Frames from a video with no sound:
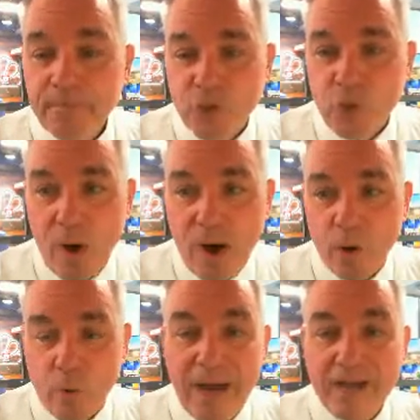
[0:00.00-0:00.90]
to
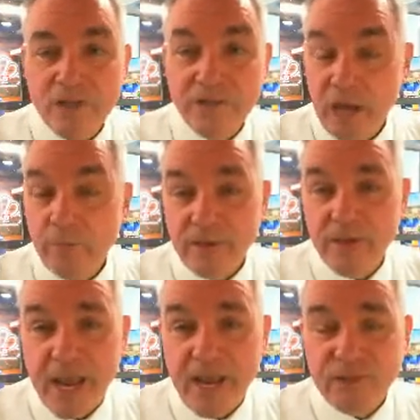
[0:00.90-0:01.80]
our west, and that'll be
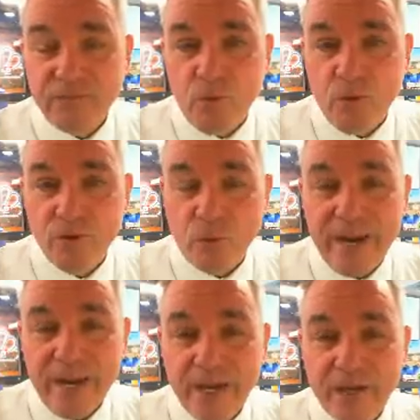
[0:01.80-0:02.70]
the case for the
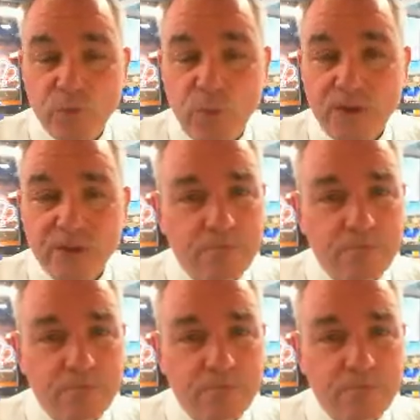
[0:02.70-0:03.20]
weekend as well.